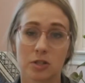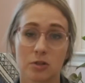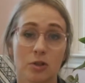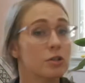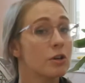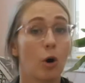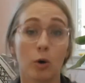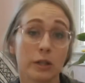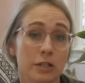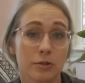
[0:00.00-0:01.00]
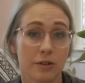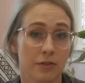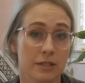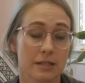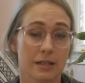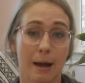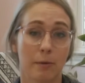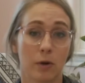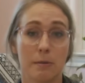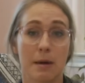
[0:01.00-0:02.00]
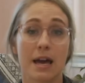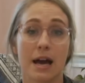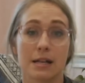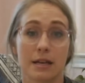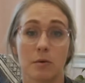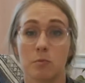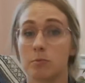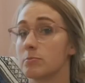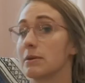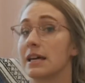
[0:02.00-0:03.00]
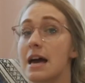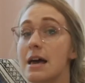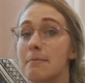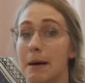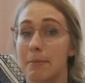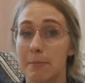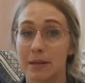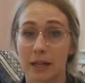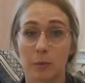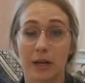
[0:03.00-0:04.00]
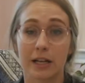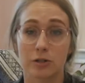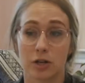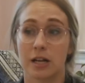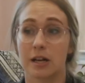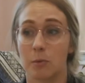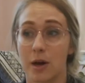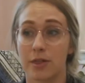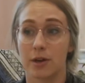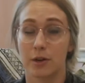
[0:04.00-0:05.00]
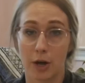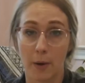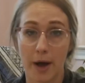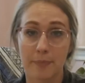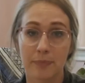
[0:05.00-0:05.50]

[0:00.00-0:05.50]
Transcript: So those are the only 2 differences that I'm going to make as I begin my baby-led weaning journey with Noah.